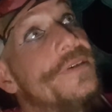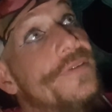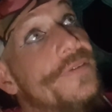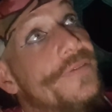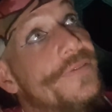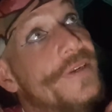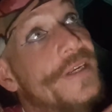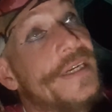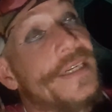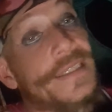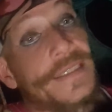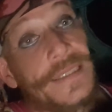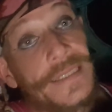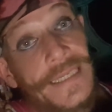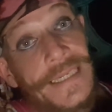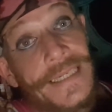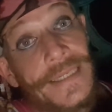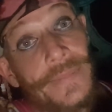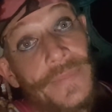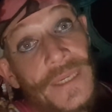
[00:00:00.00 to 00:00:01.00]
feelings
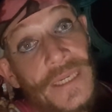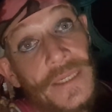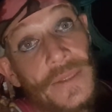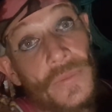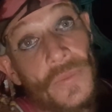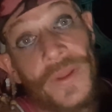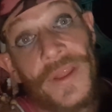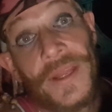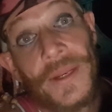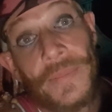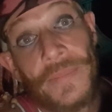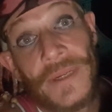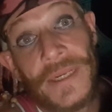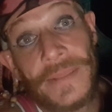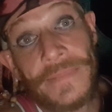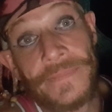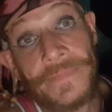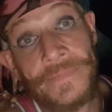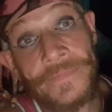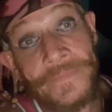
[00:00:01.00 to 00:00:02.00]
in me, within
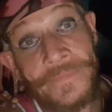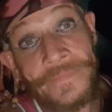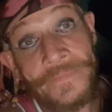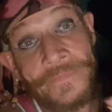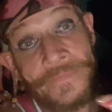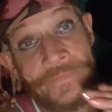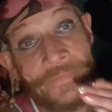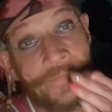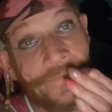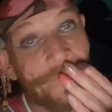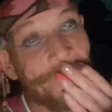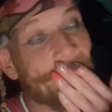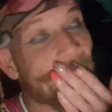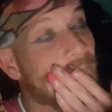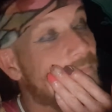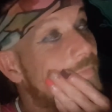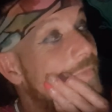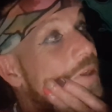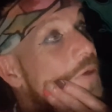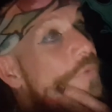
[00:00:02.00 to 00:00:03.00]
me,
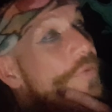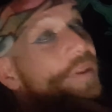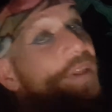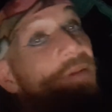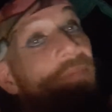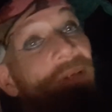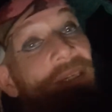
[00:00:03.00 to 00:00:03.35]
within